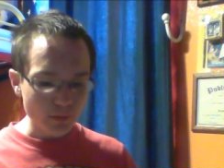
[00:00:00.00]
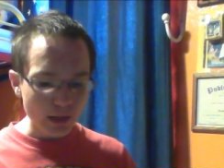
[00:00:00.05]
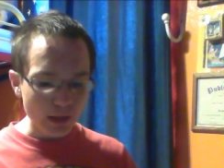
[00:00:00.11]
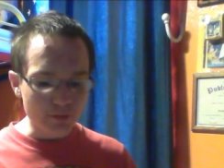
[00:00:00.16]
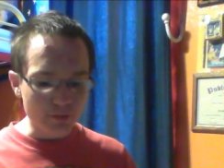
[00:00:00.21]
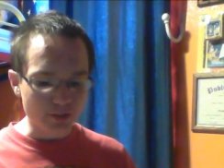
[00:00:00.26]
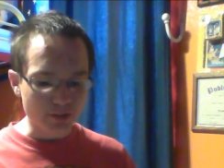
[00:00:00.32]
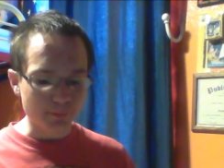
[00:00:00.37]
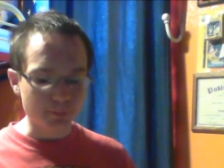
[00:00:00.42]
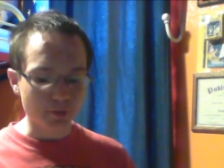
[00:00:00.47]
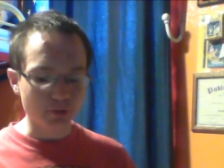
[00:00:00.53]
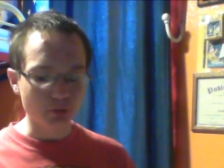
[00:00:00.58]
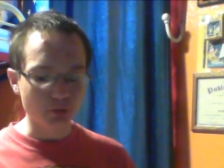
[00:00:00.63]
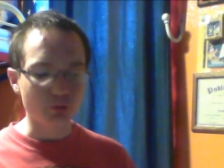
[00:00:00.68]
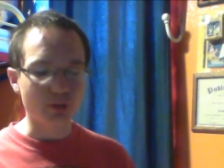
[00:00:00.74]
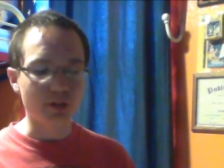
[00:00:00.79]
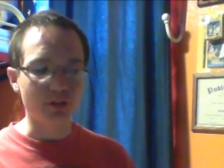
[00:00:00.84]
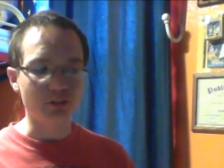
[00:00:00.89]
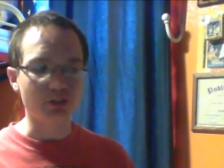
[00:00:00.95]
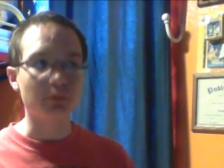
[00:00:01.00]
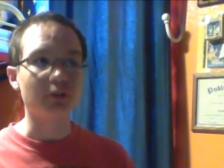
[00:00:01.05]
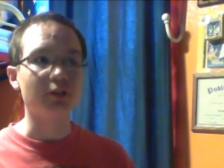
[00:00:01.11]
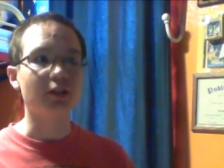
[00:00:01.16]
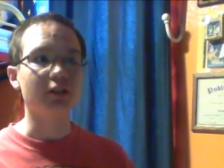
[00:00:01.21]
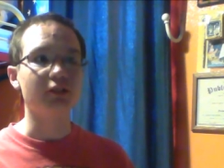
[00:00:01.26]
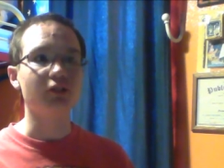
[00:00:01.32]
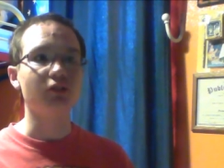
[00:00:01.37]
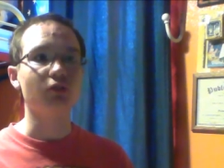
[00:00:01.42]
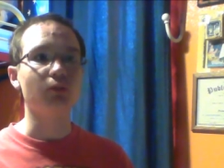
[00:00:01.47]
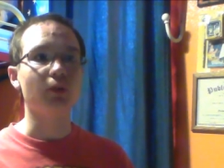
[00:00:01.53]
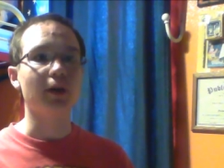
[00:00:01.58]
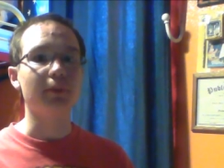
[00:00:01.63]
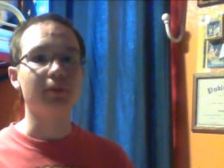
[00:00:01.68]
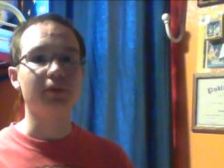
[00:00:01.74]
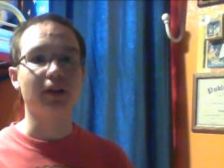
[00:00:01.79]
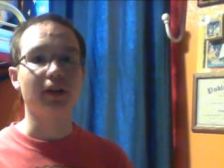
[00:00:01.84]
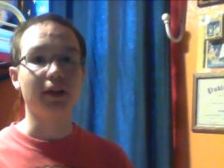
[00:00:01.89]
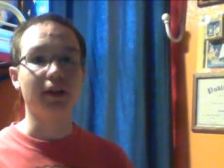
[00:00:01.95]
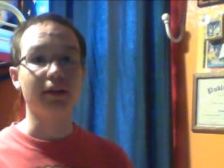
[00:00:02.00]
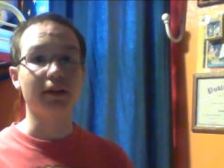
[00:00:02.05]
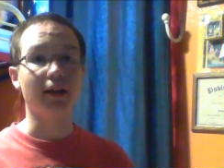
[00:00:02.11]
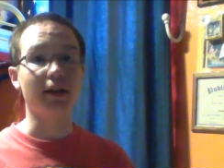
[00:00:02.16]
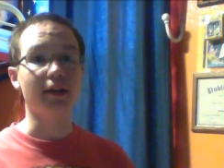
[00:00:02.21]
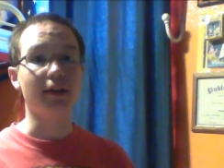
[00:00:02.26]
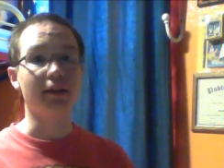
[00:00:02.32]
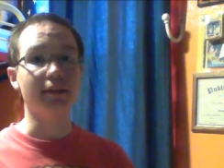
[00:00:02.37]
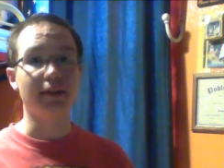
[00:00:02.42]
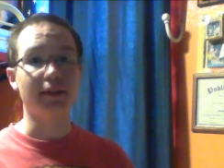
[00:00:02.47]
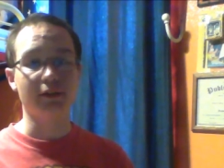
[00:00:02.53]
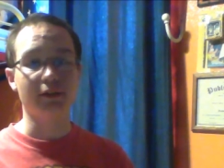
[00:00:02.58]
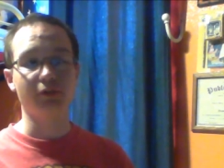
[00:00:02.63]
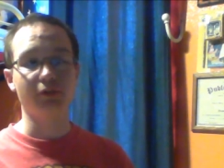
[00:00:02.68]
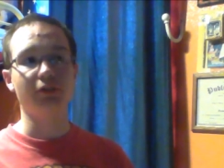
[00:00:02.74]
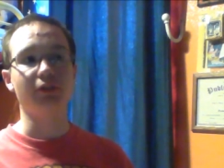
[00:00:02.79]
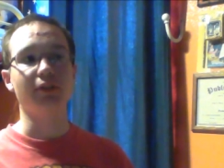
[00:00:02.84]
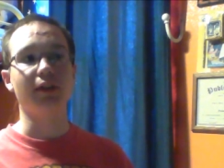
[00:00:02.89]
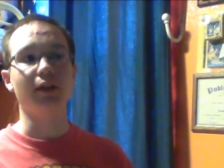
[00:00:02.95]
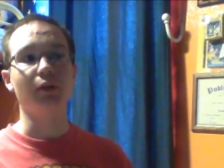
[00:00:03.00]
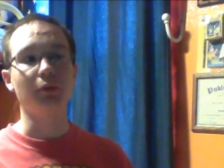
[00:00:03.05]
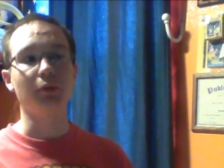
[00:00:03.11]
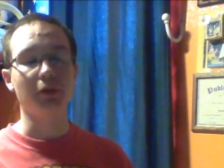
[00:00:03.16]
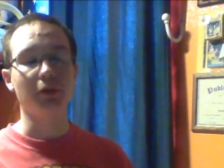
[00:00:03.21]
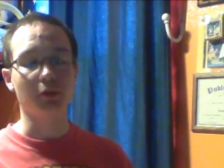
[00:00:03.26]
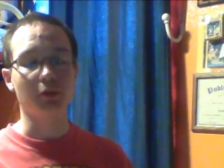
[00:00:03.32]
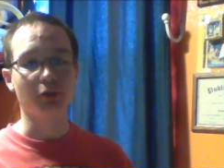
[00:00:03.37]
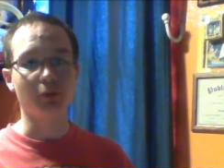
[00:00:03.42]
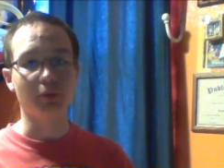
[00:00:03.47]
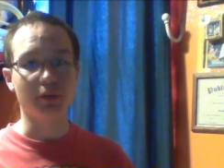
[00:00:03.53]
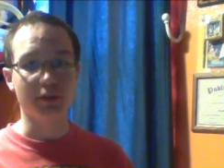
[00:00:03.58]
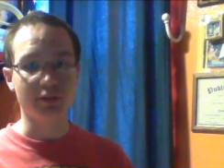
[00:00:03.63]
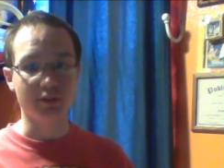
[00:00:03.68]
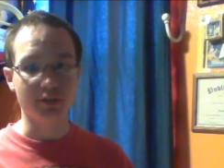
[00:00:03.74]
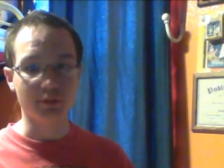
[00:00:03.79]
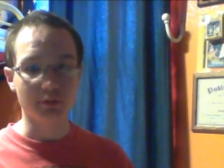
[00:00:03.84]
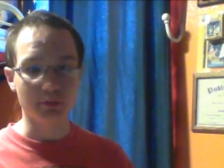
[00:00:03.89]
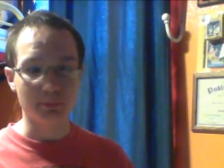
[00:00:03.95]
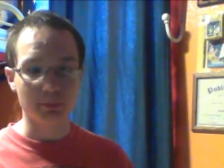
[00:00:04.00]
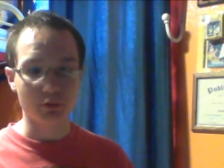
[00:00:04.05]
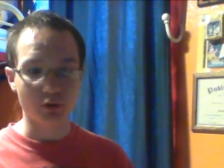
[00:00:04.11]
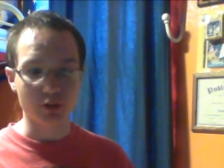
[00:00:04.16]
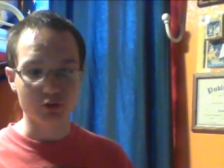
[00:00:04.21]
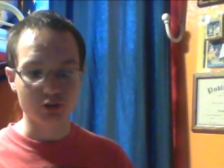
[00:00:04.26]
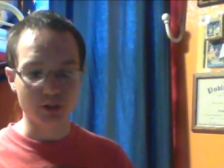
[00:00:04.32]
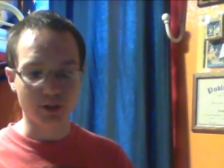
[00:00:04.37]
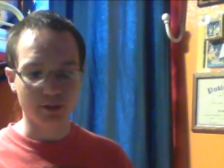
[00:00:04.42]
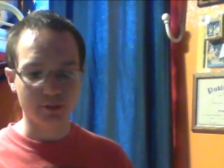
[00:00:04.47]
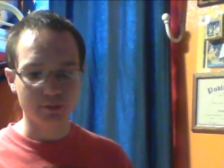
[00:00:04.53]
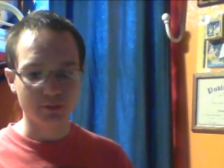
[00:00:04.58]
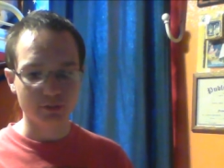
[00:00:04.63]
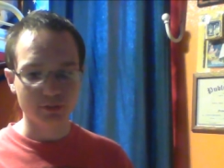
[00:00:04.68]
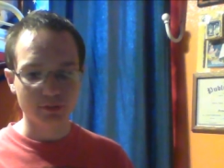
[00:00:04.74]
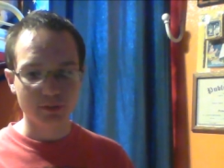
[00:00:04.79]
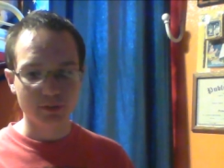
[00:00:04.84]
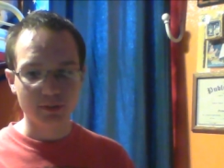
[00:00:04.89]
I set up the new Crazy Productions website, and I announced that we were doing a secret project.